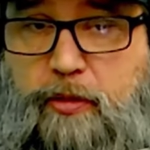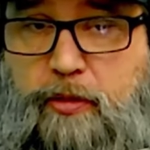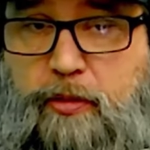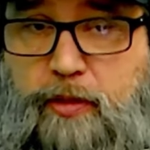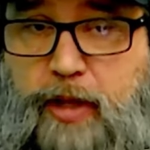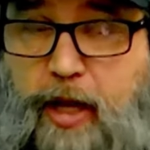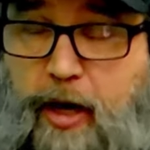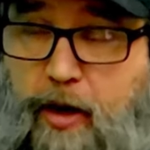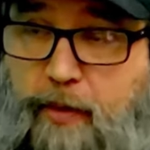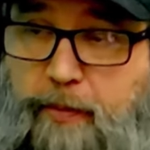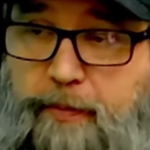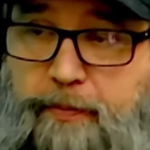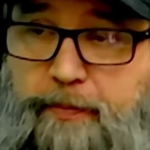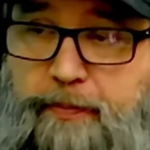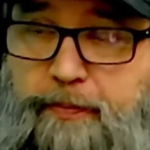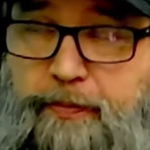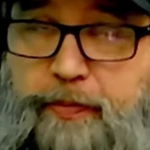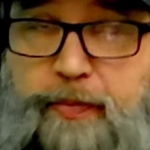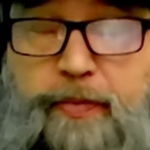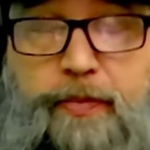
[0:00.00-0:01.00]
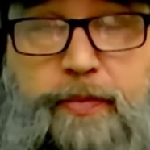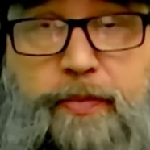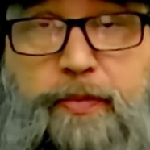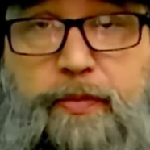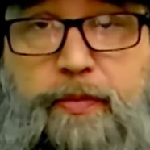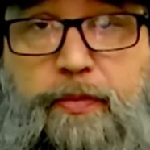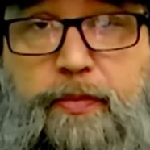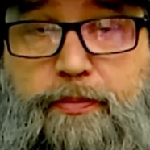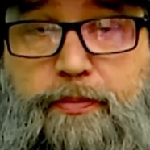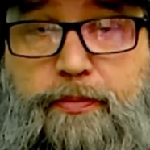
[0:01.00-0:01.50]
Now,
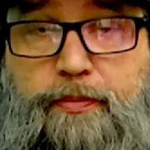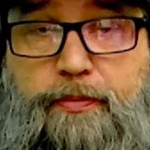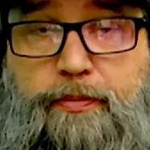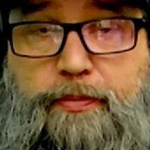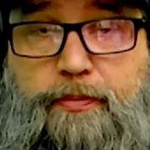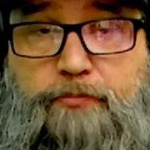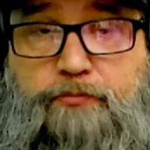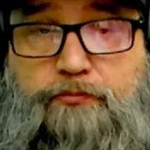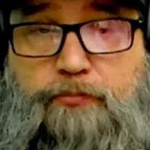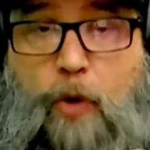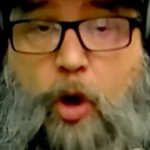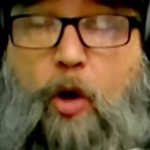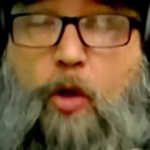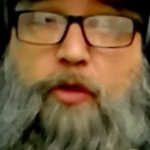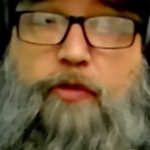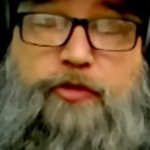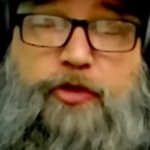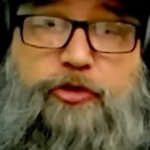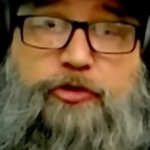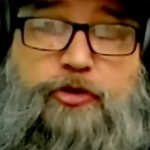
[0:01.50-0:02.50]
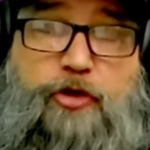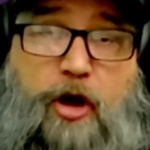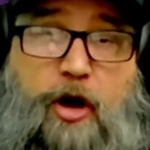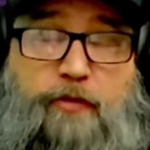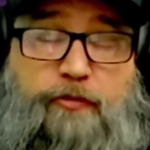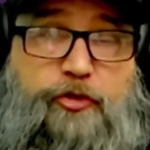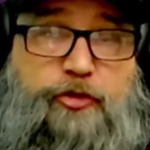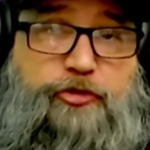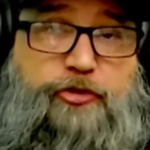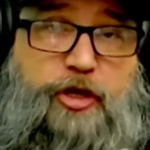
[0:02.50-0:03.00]
all of this
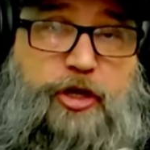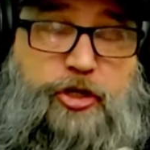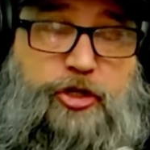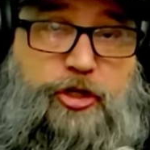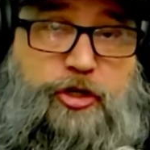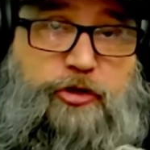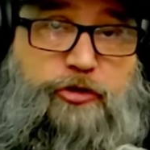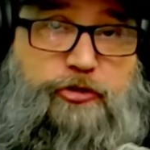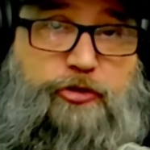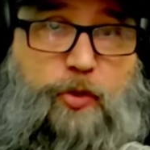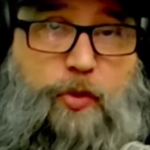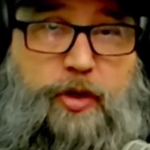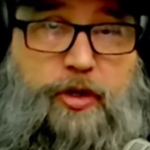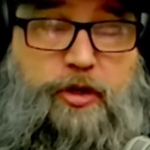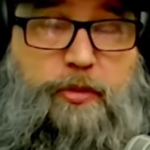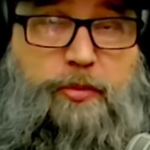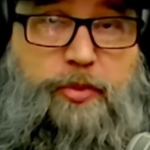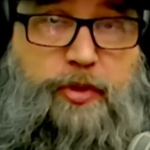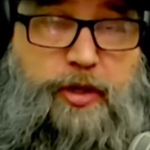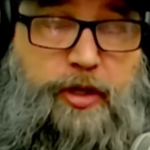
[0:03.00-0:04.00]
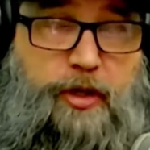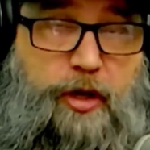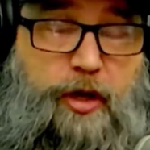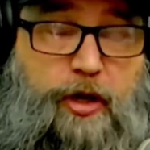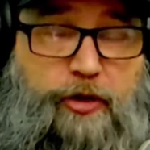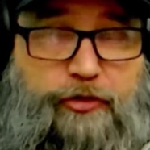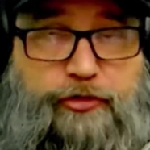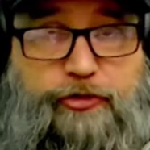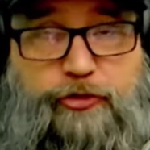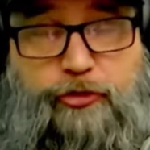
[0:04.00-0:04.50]
conversation is going to bring
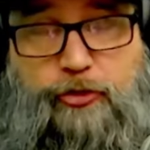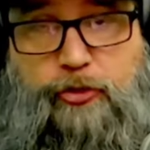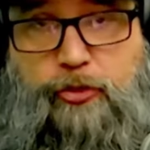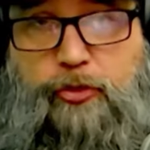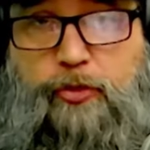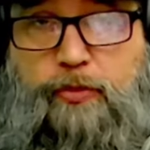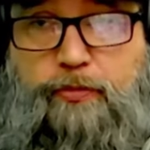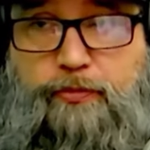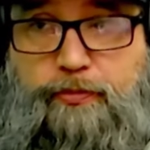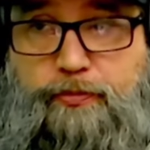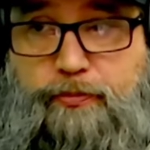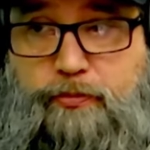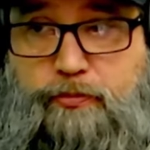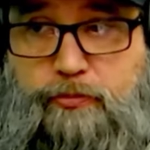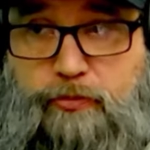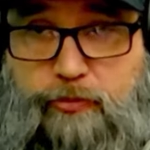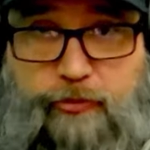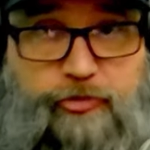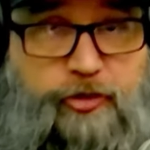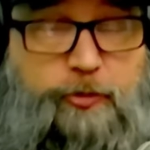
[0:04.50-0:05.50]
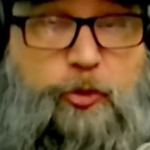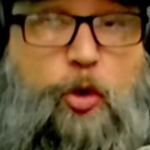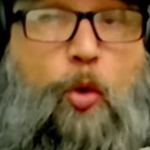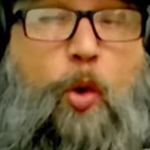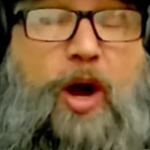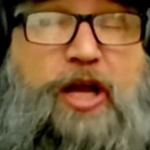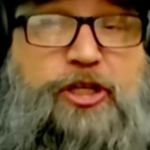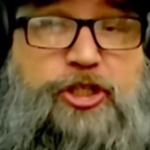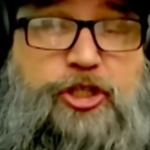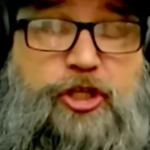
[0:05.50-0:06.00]
us to some
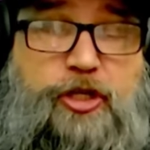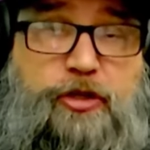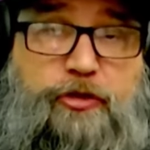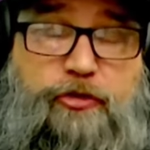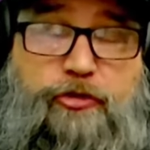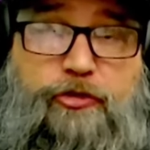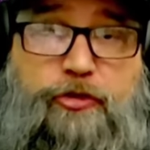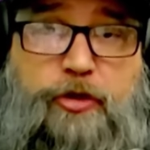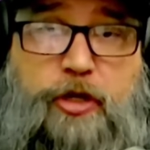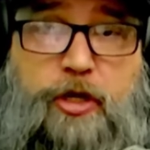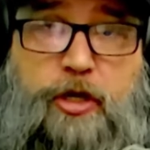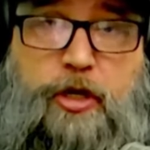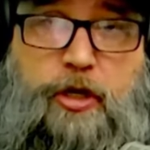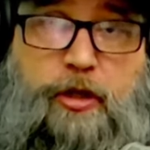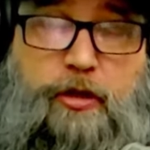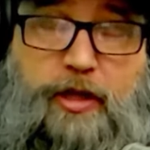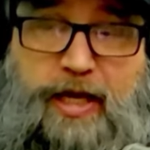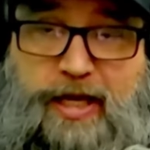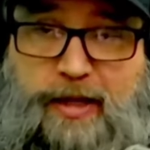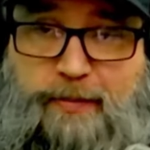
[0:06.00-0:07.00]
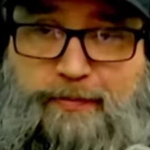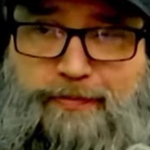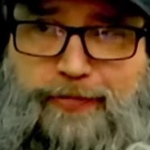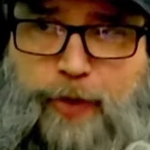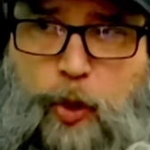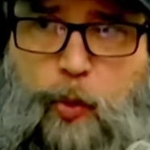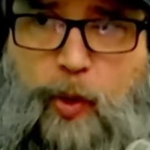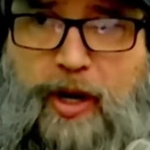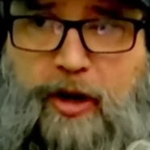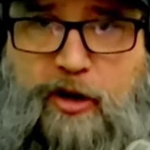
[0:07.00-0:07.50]
questions like,
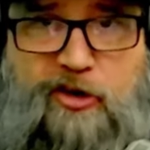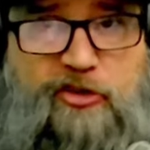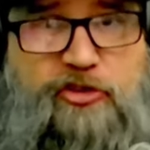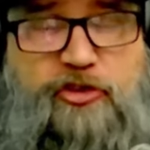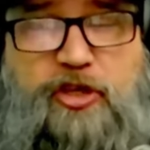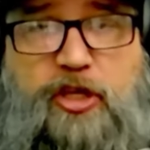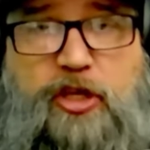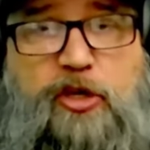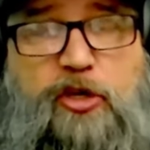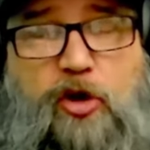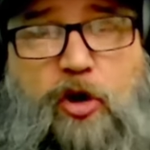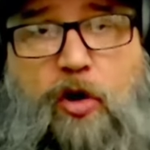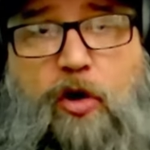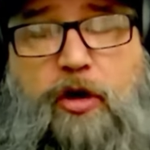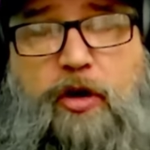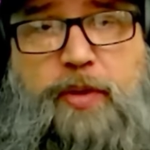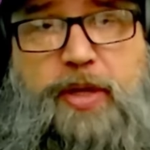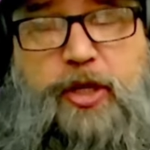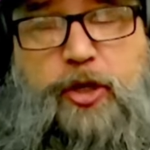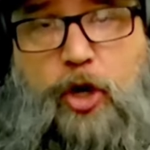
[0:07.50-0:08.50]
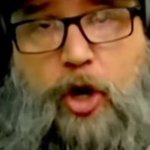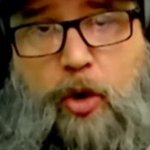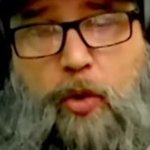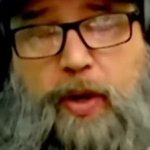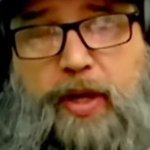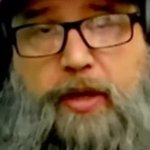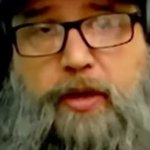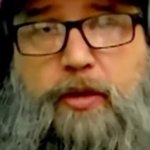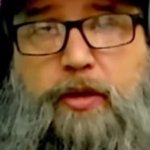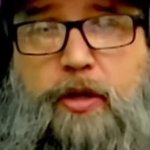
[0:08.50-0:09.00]
where is the economy
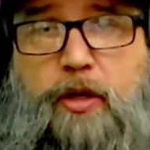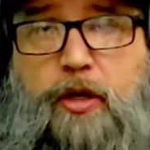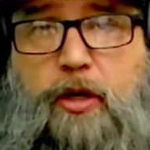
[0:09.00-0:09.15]
going?